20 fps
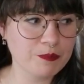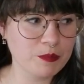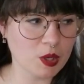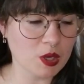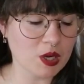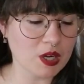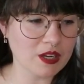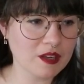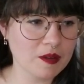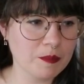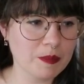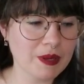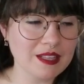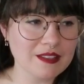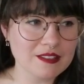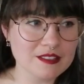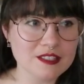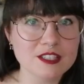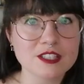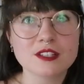book, but
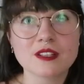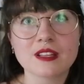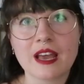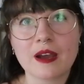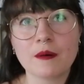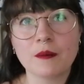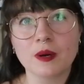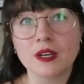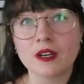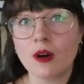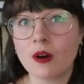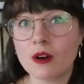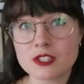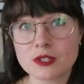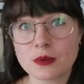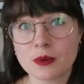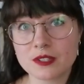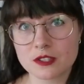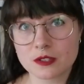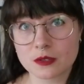I listened to that one
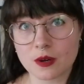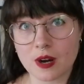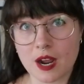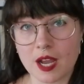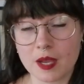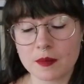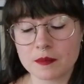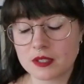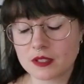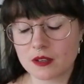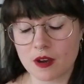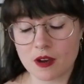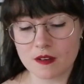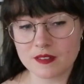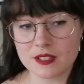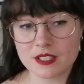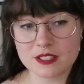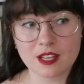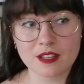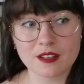also on Scribd.
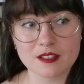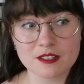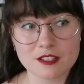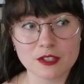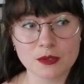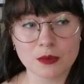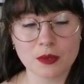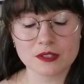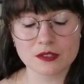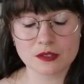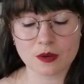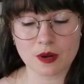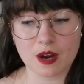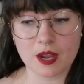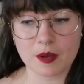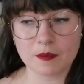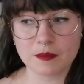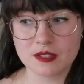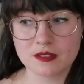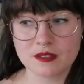All these I listened to on
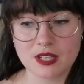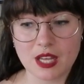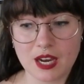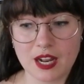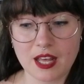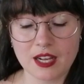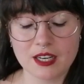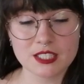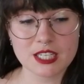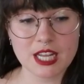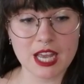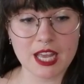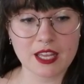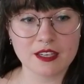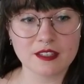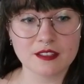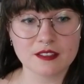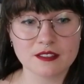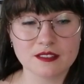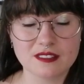Scribd. Ten out of
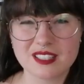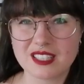ten.